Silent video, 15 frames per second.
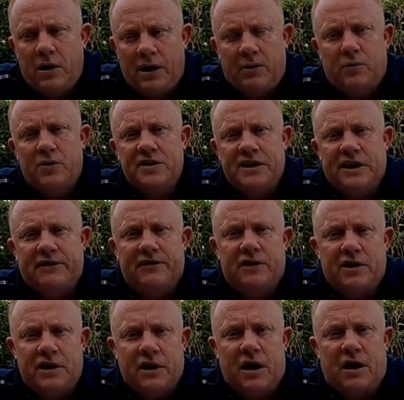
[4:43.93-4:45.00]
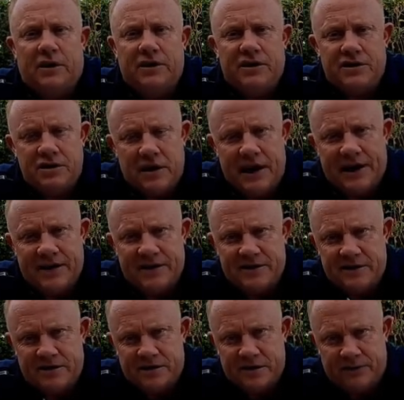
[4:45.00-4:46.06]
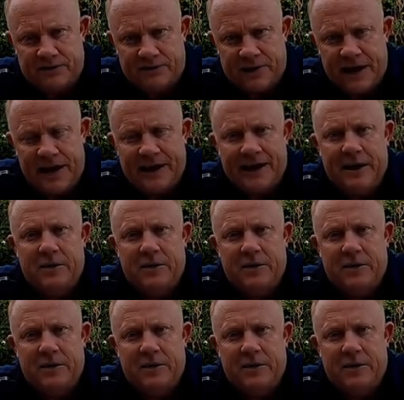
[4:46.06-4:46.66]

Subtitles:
it wouldn't give you the yardage lasered to the flag.